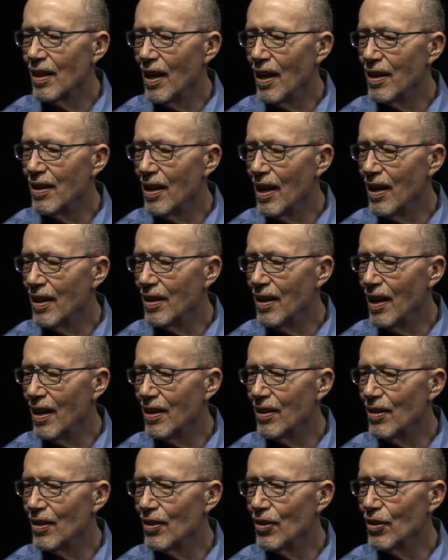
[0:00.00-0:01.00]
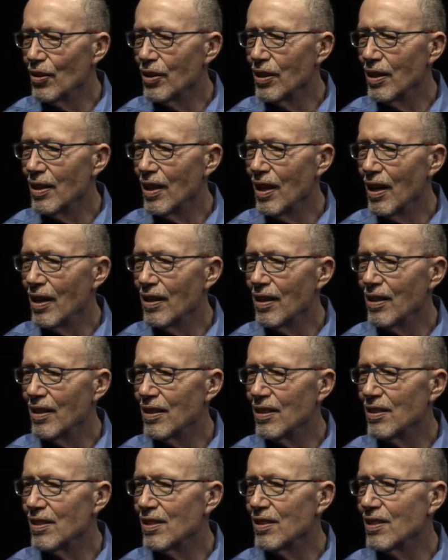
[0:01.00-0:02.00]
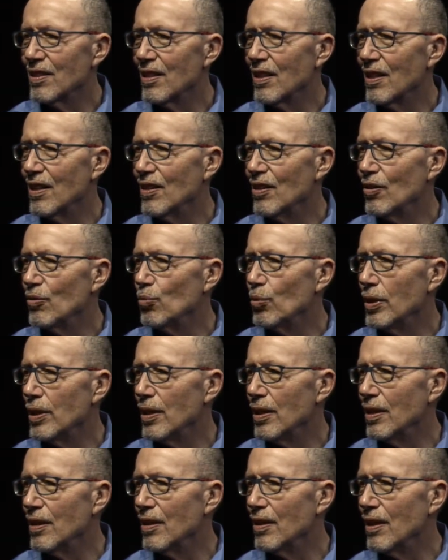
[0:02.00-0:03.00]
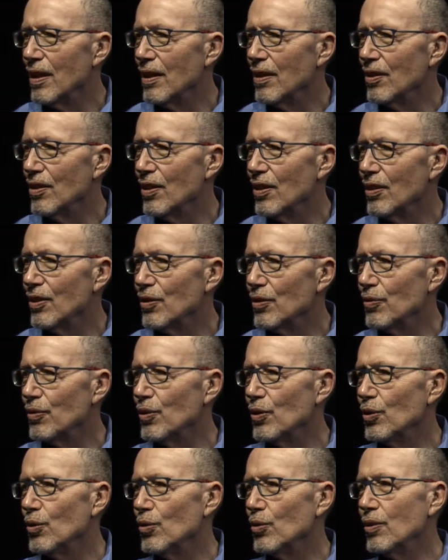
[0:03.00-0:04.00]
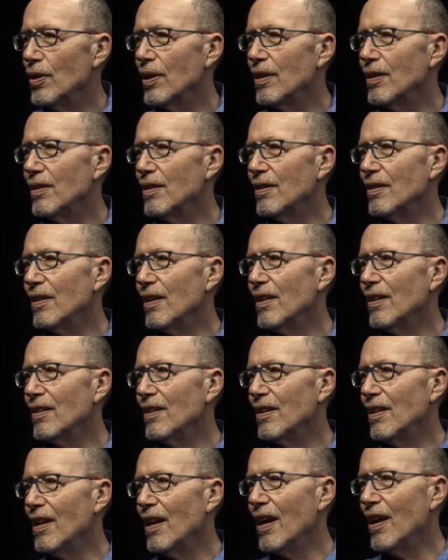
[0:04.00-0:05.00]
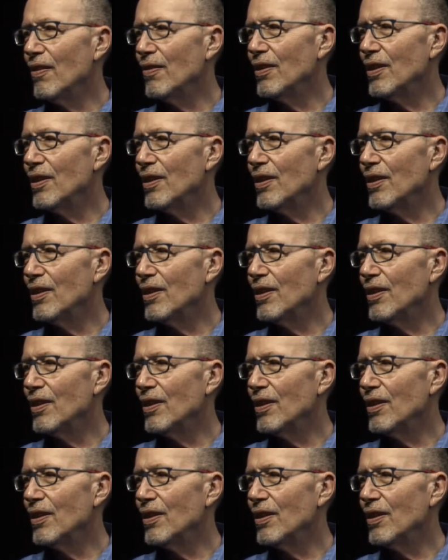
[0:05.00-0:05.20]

and looking at his reading the interview and having